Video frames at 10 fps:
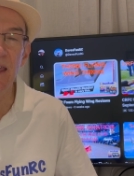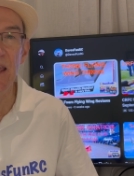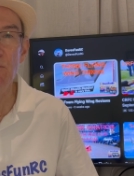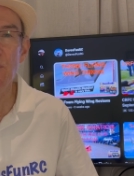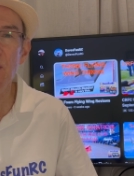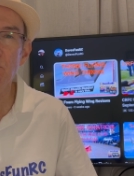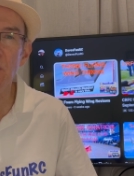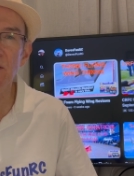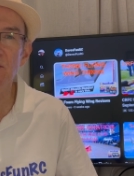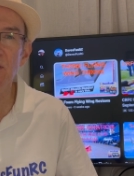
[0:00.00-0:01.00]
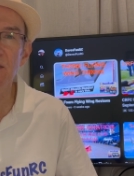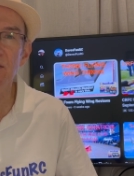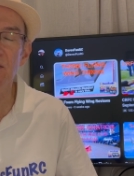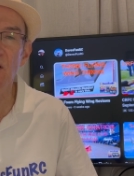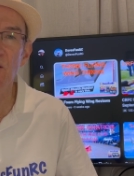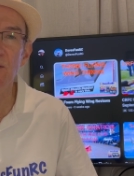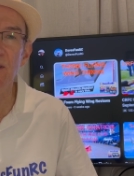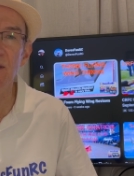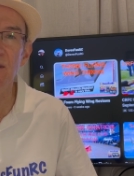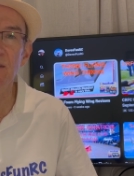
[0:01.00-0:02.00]
Everything bench tested
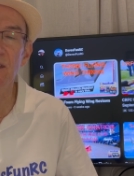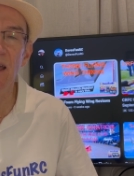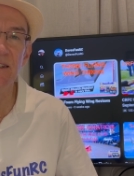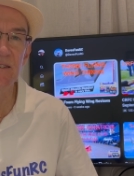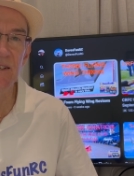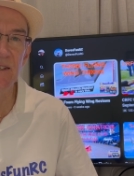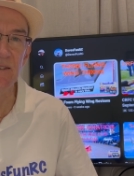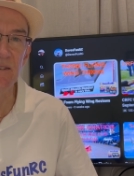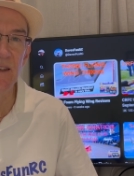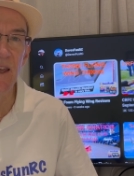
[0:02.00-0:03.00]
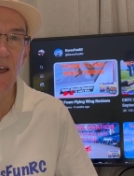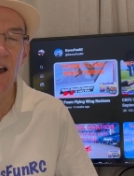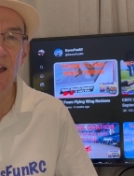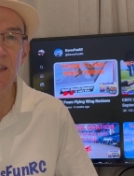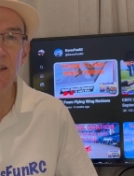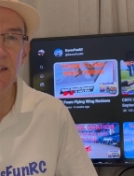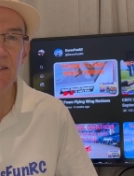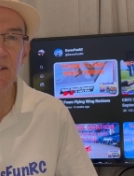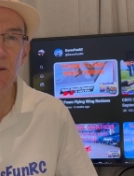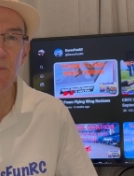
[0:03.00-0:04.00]
okay until I
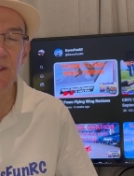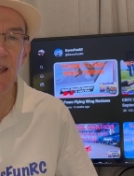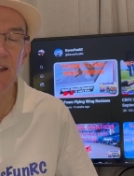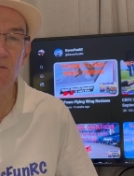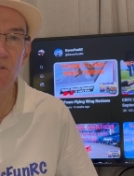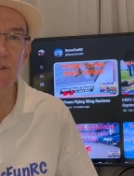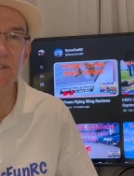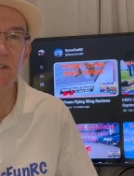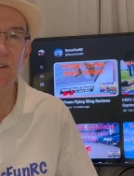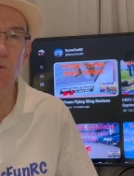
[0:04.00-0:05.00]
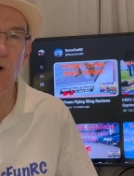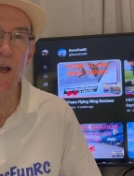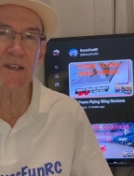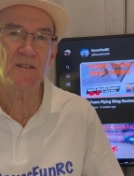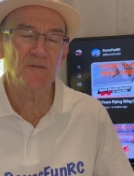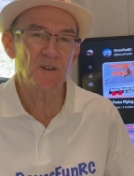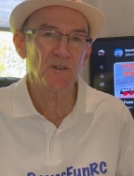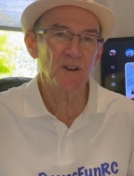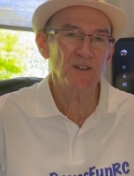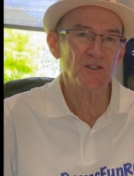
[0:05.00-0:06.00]
connected up the ailerons in a wire
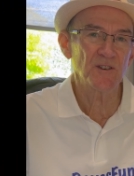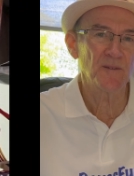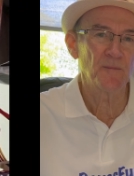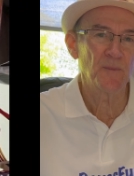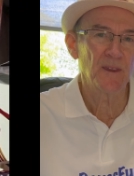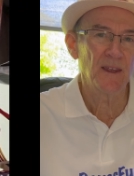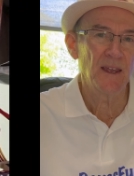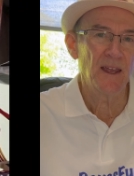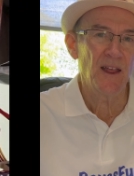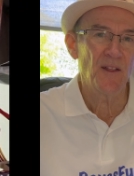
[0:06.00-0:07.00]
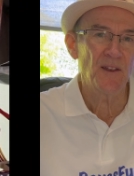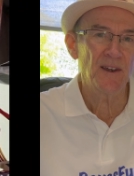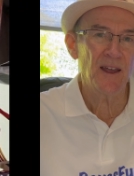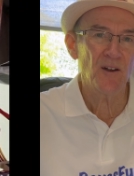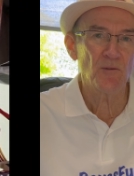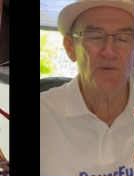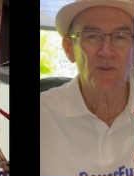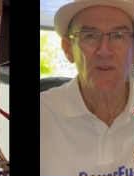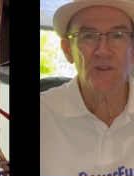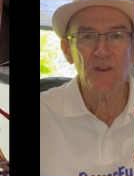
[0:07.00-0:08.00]
configuration. Now,
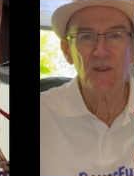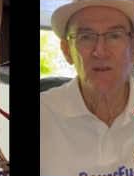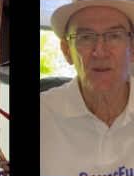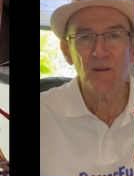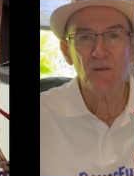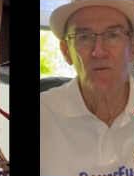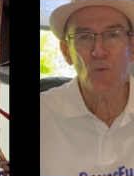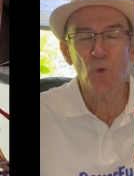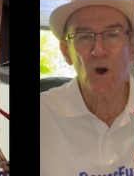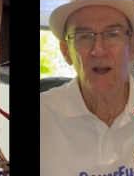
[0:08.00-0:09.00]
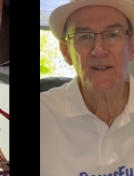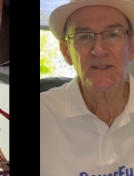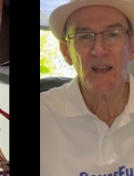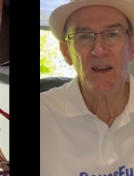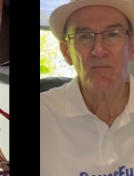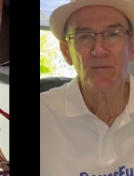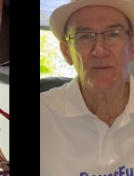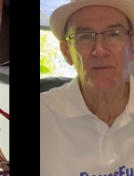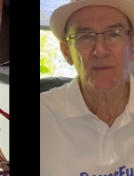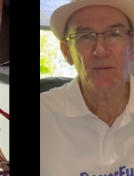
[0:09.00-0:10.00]
the wires and
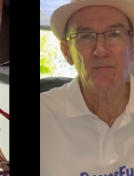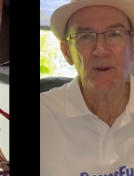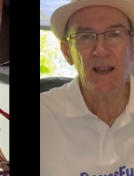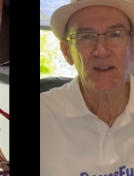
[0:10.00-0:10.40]
plug